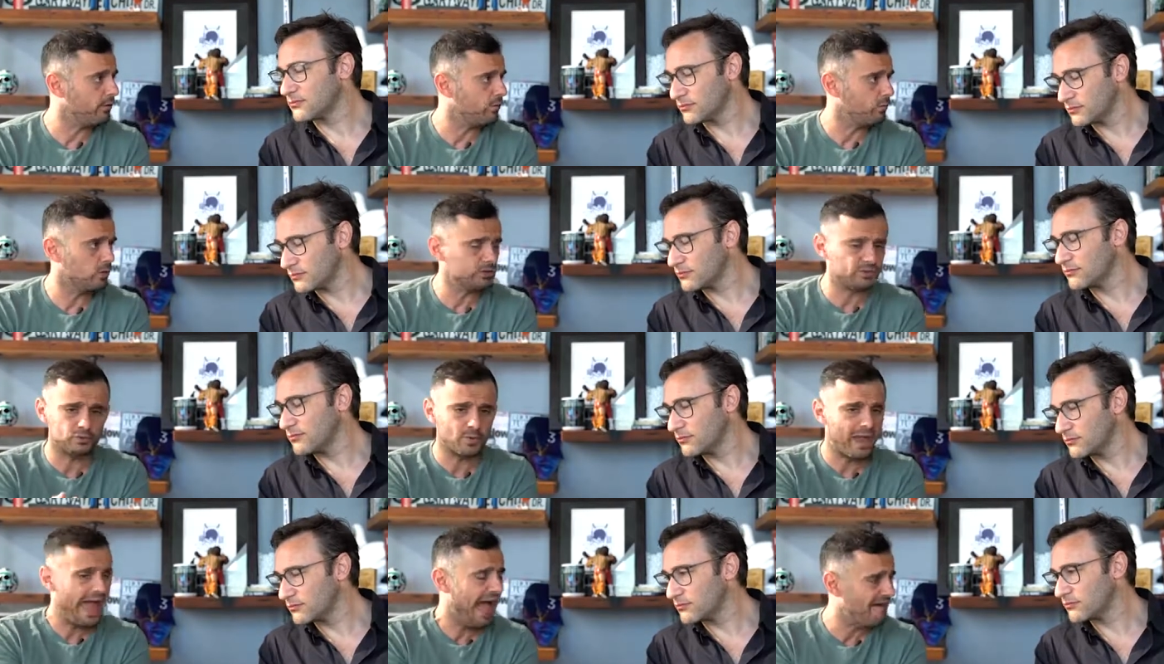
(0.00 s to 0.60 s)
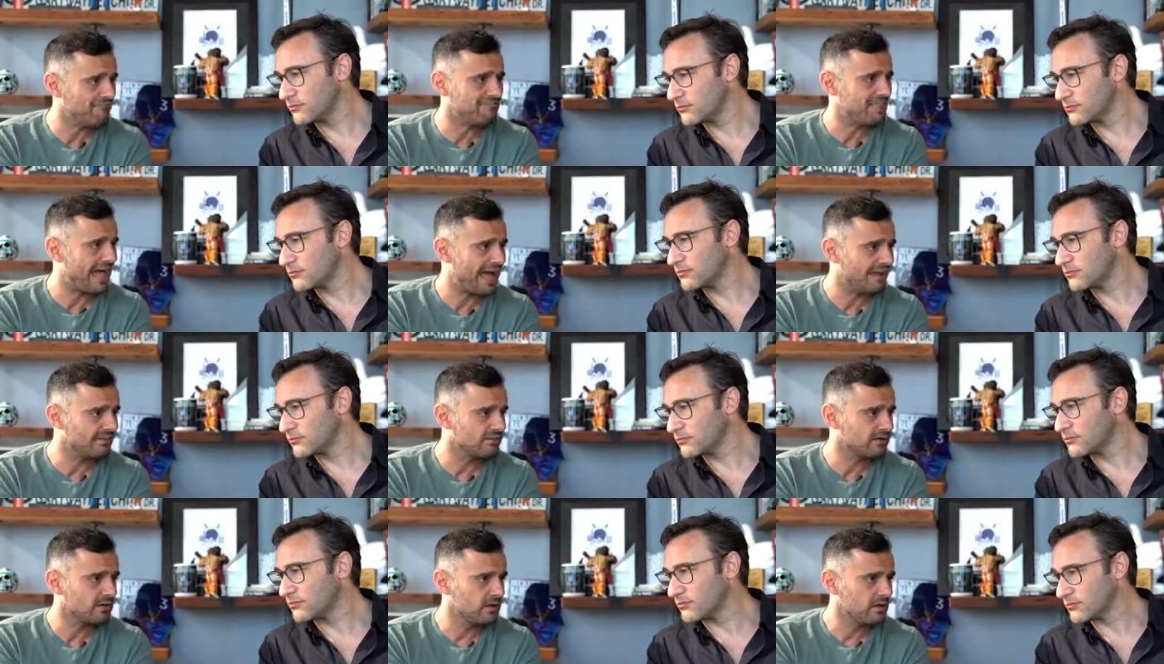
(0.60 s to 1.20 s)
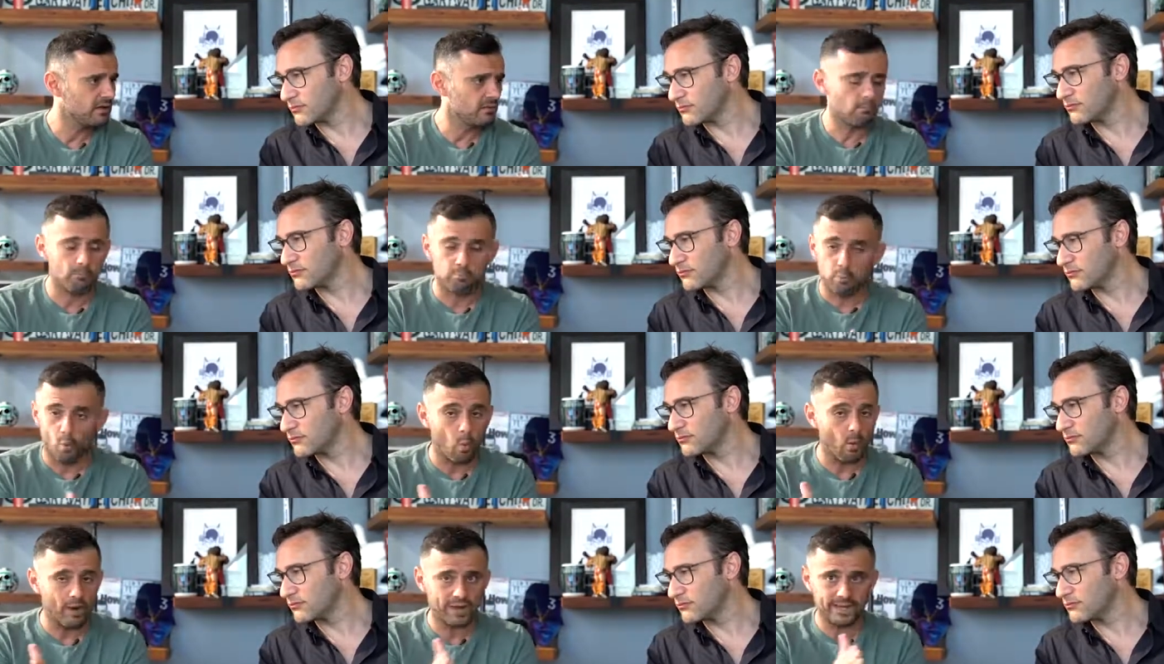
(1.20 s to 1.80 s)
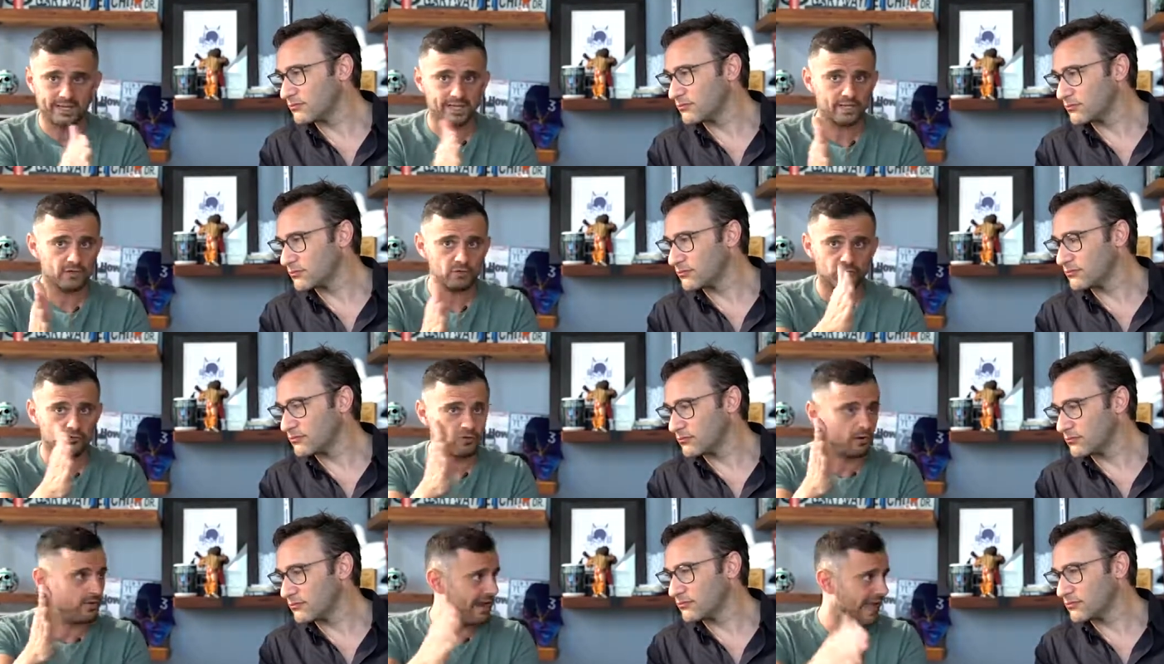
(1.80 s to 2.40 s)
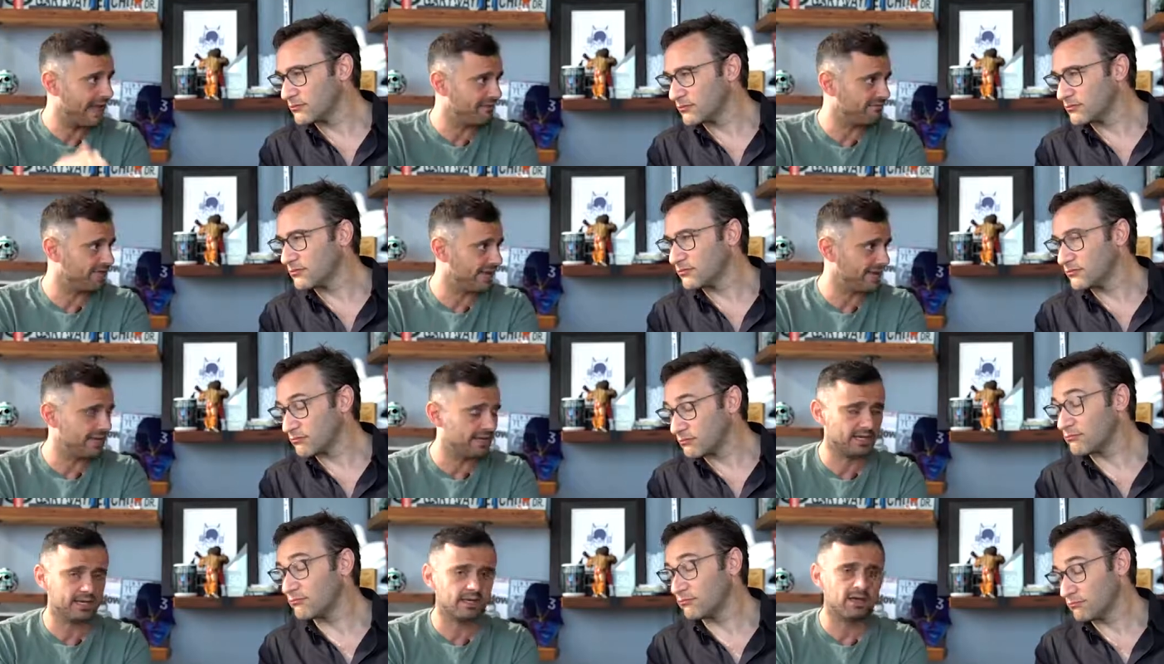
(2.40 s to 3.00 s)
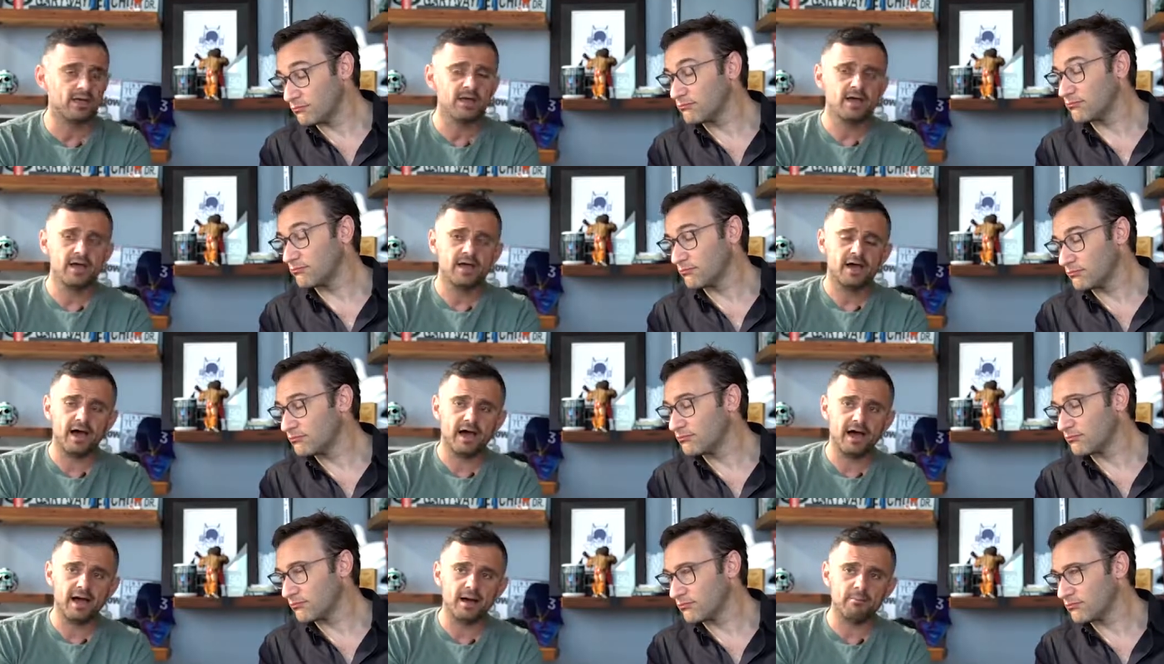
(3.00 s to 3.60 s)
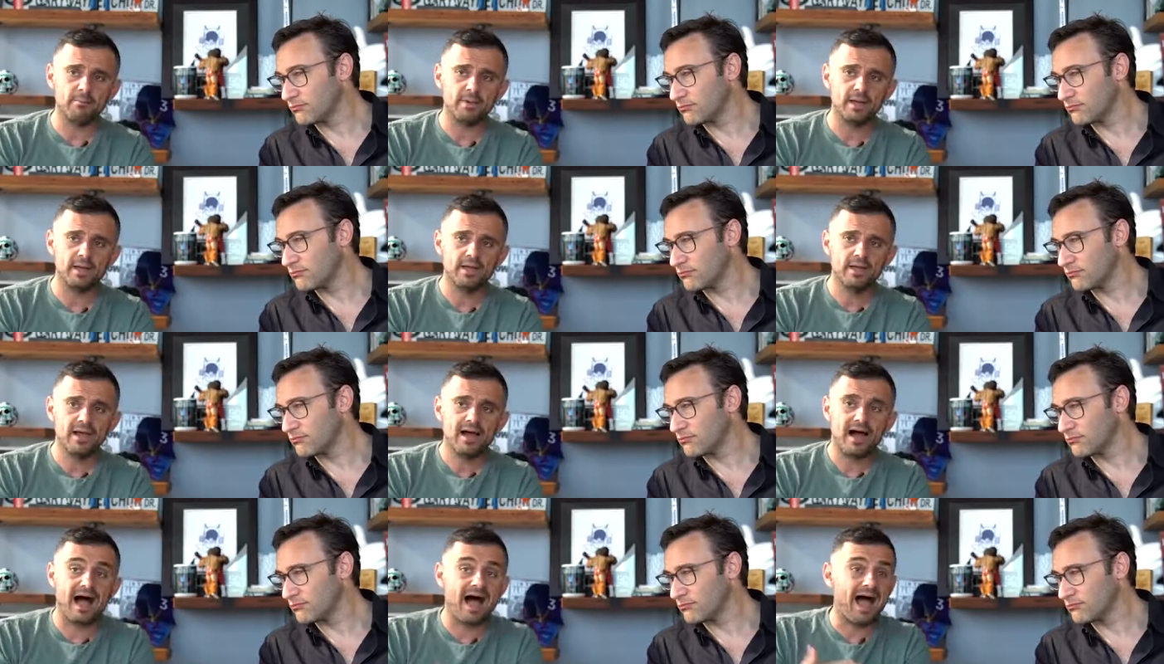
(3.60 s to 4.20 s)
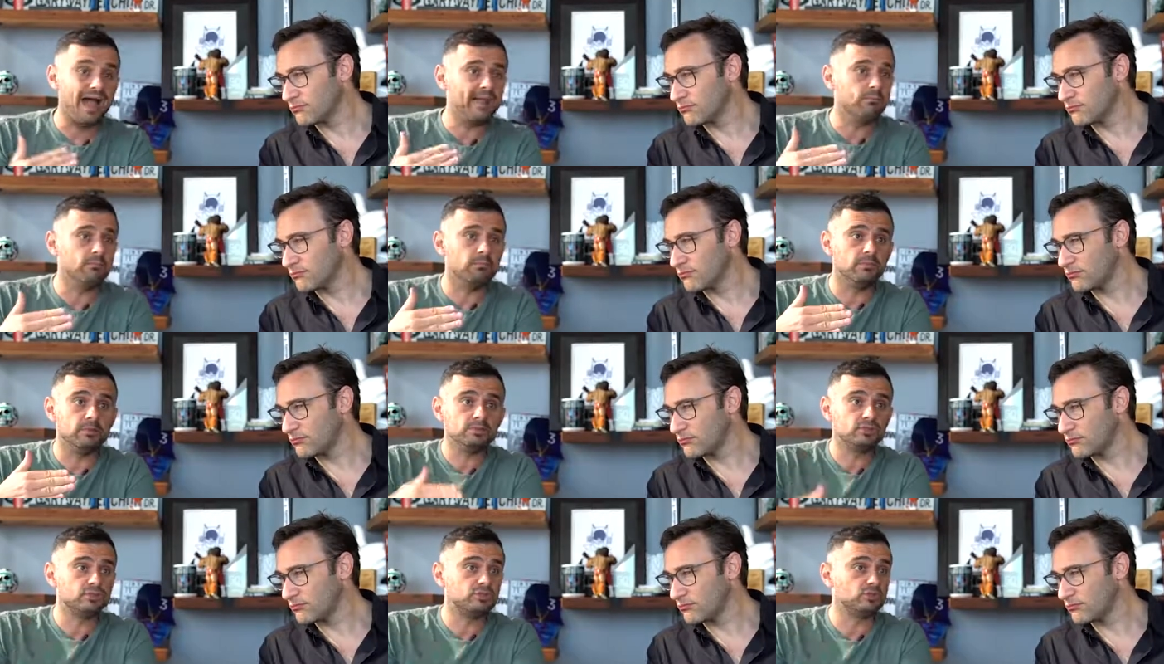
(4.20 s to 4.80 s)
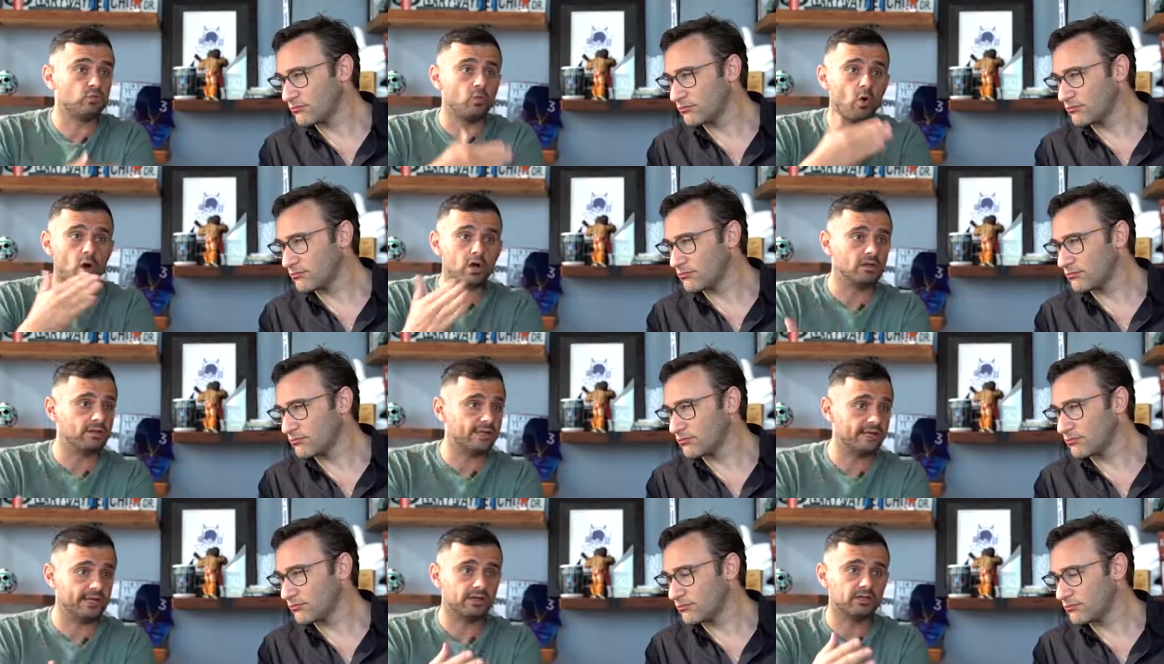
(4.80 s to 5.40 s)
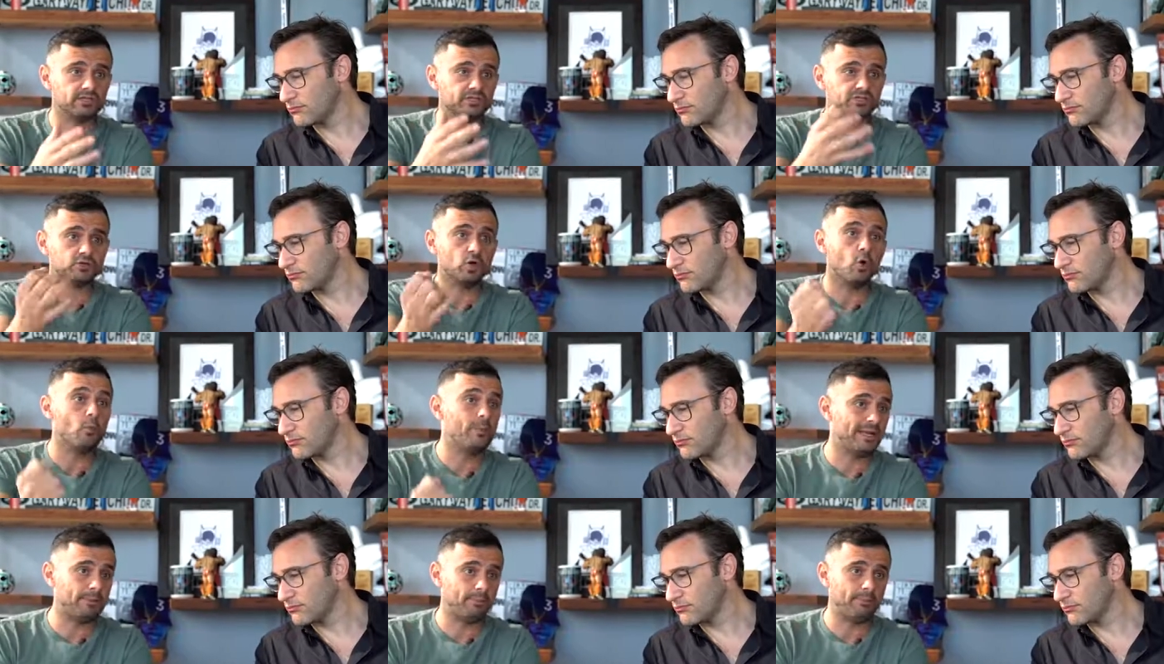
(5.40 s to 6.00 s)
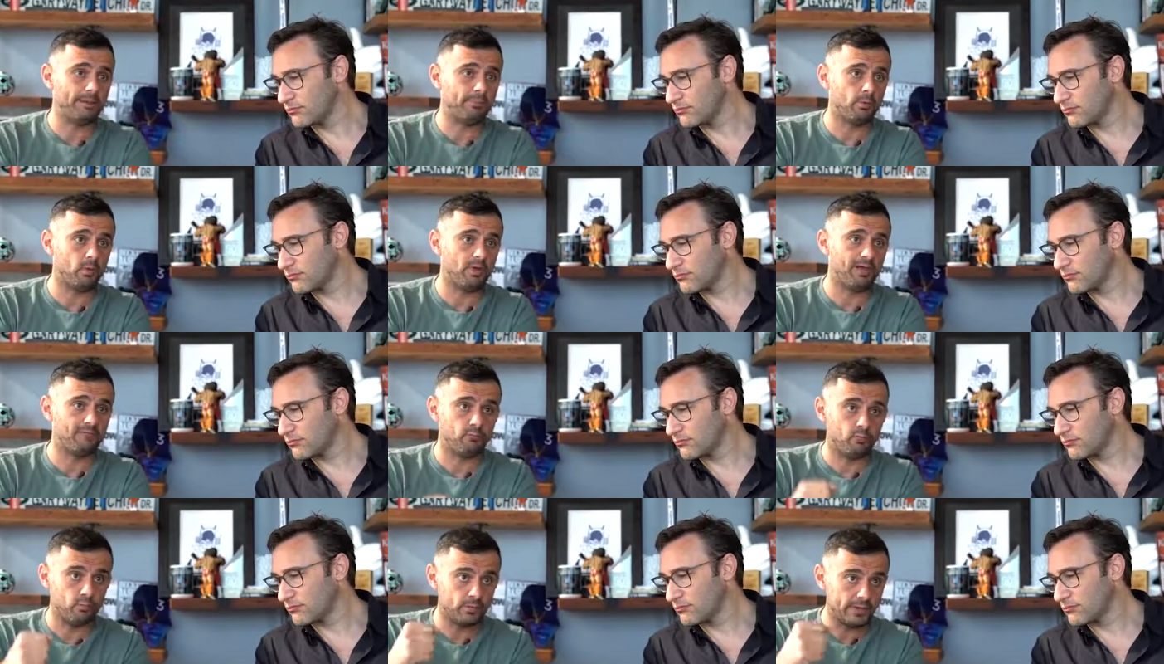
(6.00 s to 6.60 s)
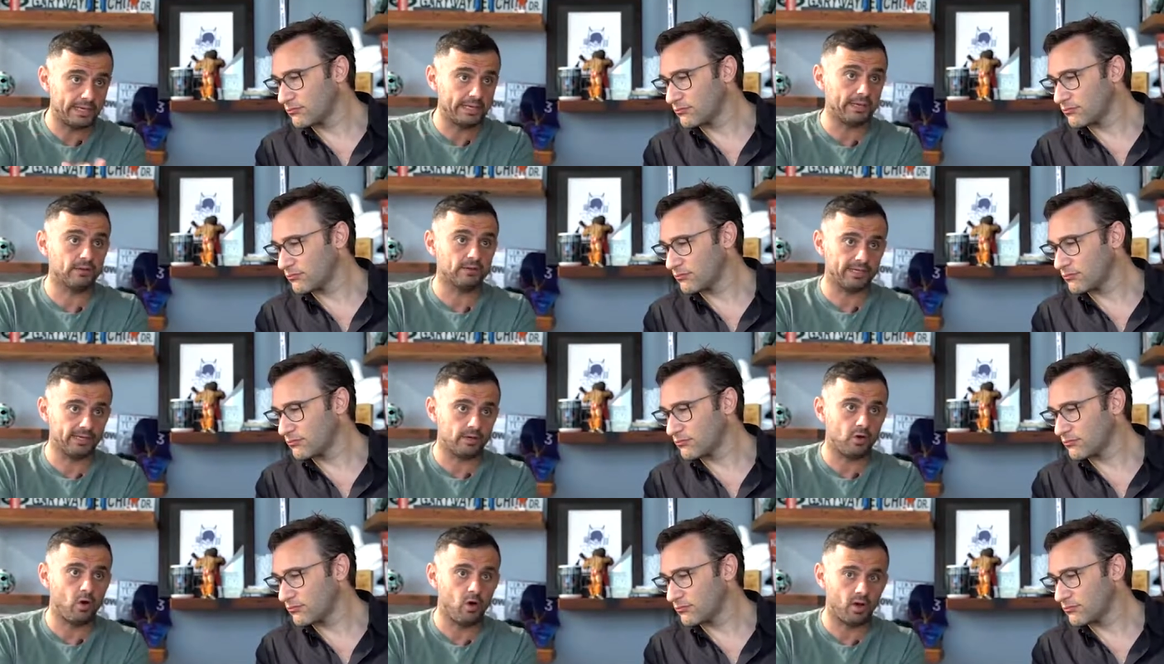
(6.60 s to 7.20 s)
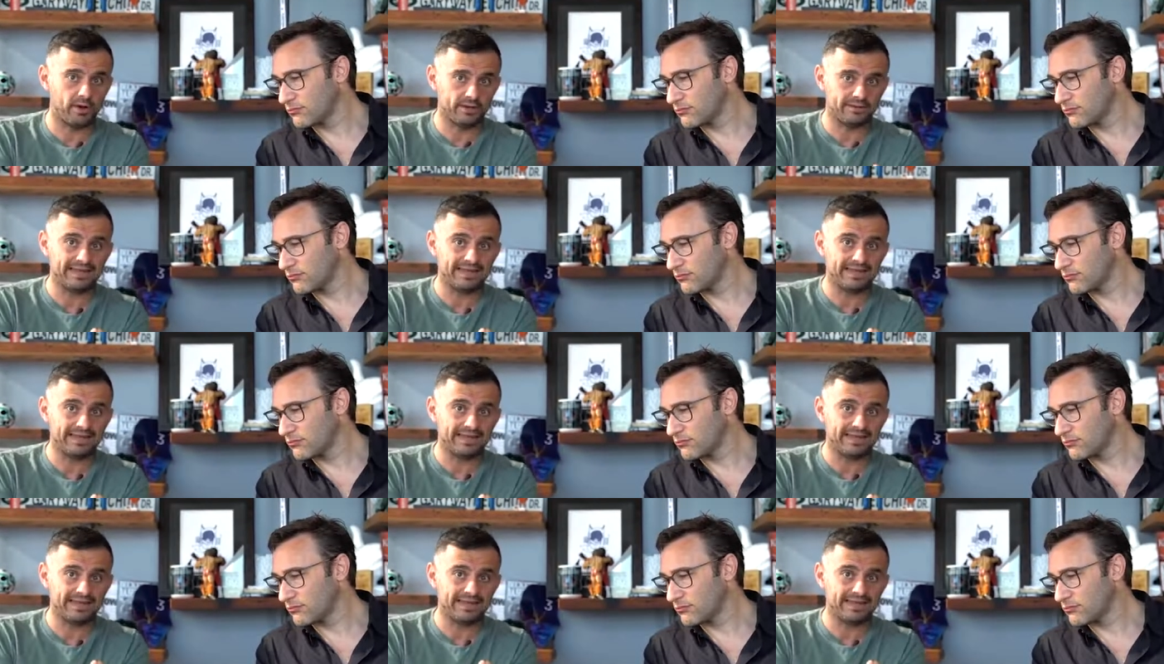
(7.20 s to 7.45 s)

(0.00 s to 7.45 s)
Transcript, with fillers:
Speaker 1: Mm-hmm. Once you have that, mm-hmm. boy, can you start navigating. Mm-hmm. Um, I'm struggling because so many people have really caught